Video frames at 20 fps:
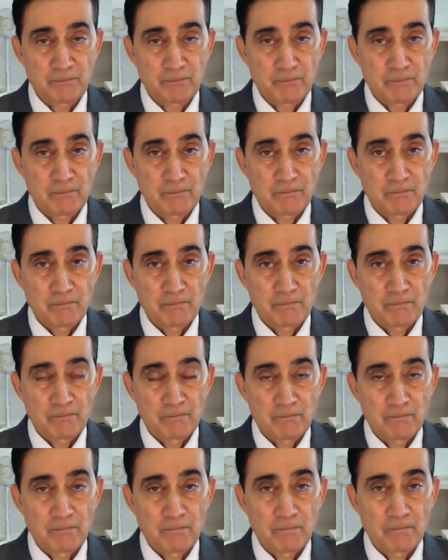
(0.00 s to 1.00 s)

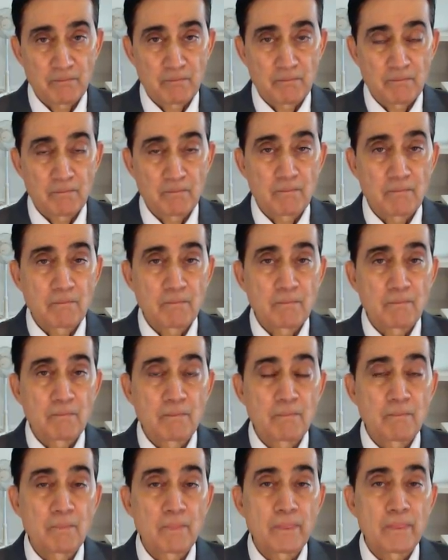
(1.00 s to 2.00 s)

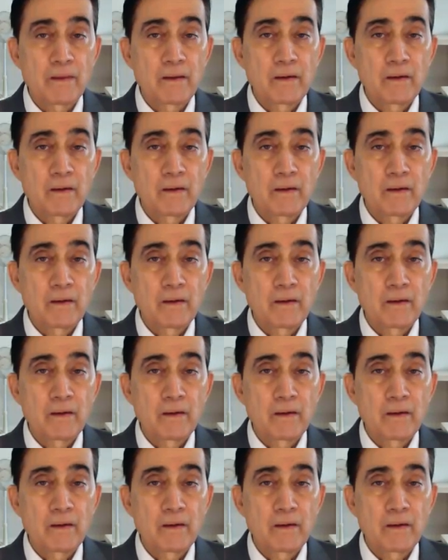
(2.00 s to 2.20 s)
Nobody speaks.